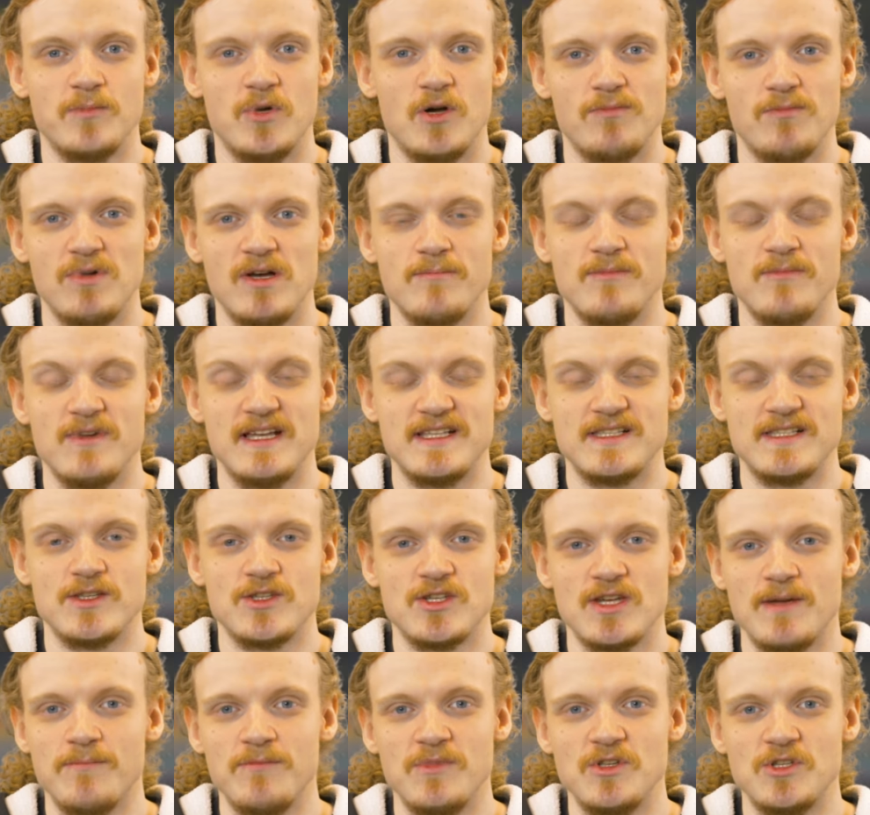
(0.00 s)
pop up as a
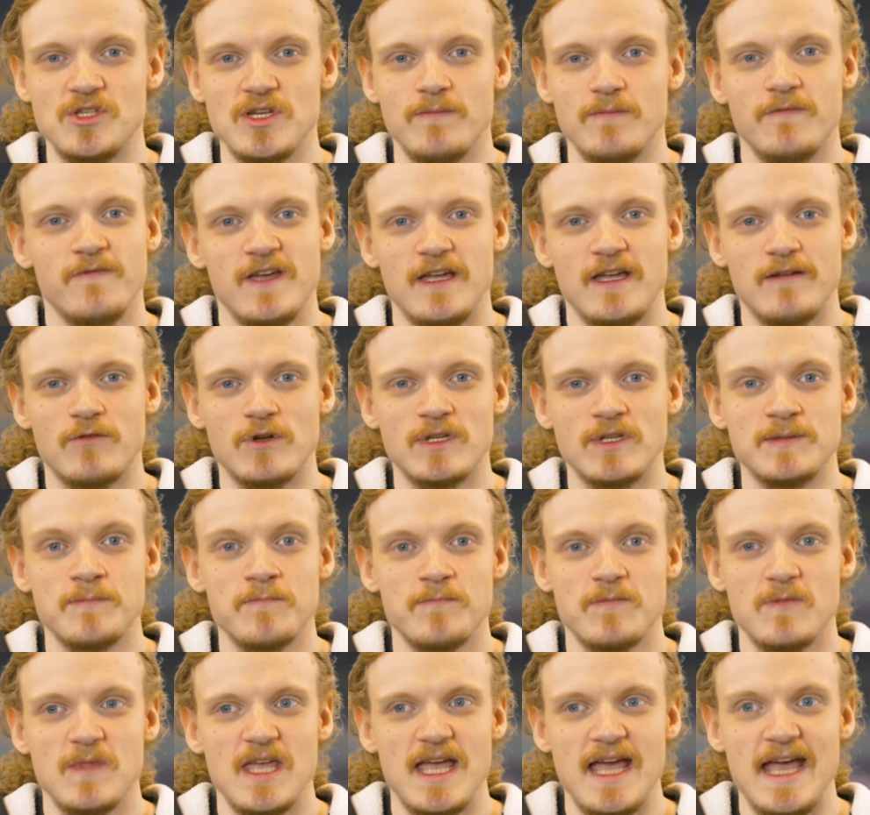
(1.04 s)
championship favourite
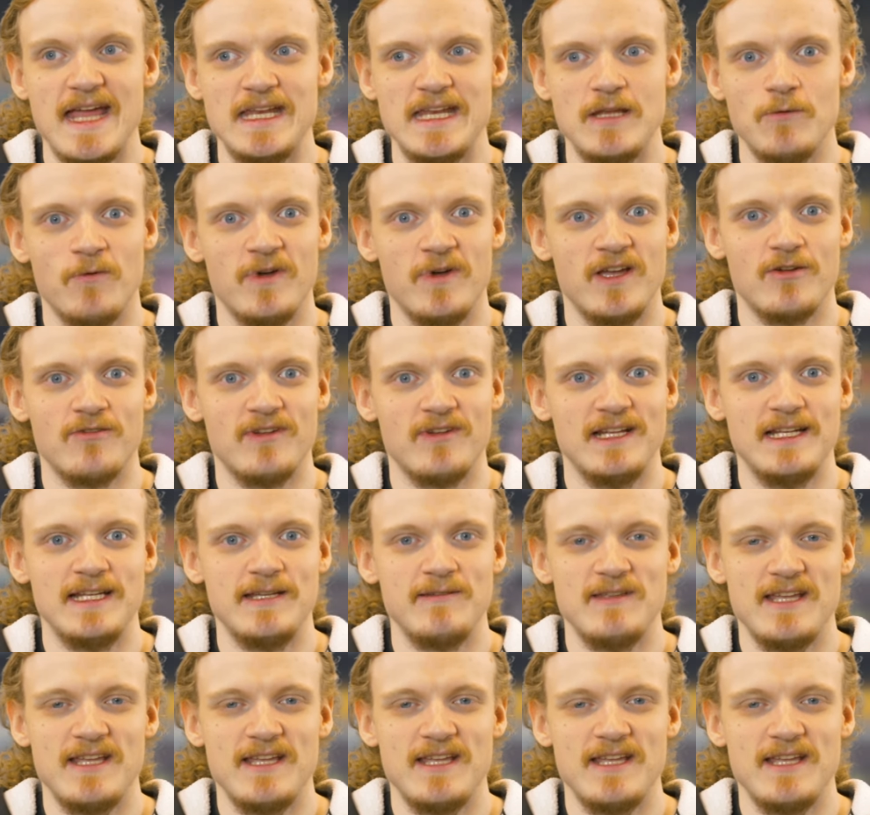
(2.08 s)
anywhere, really.